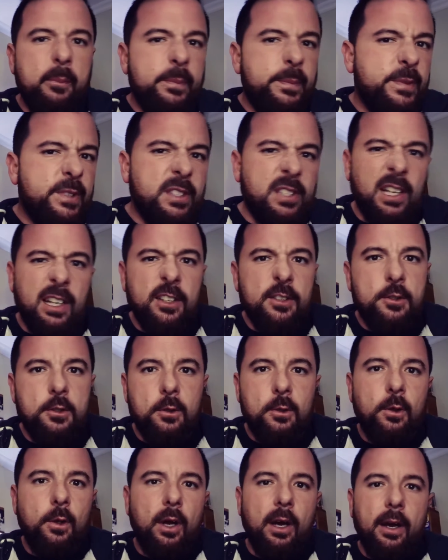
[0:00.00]
sell it
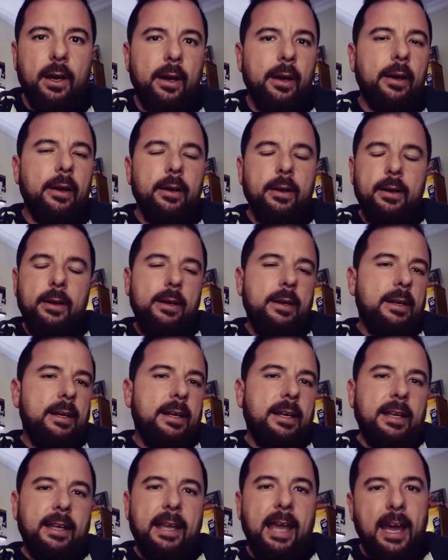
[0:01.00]
to a
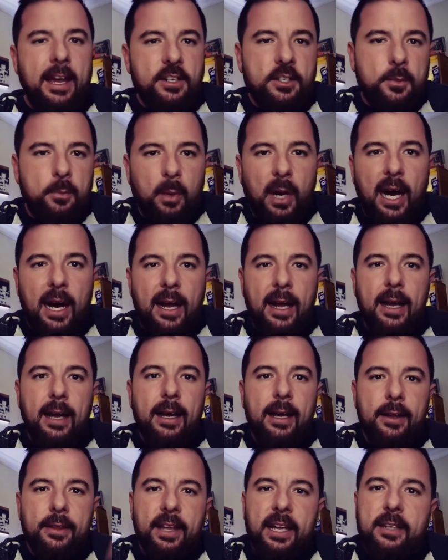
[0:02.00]
cash
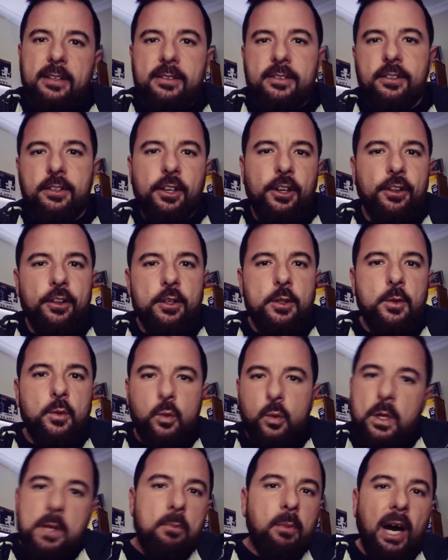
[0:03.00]
buyer that, those
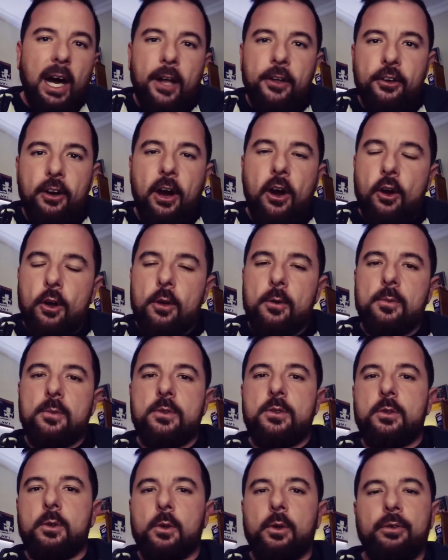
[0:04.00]
we buy your home
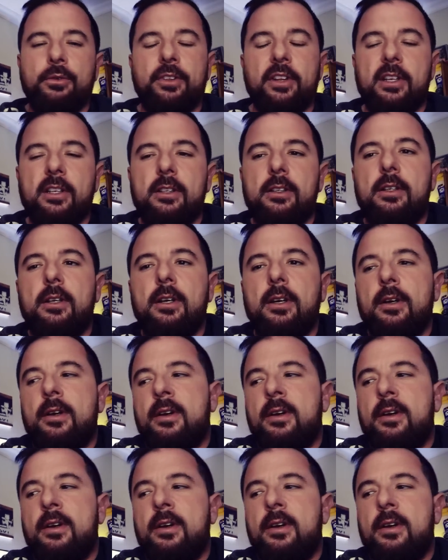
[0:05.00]
sort of thing.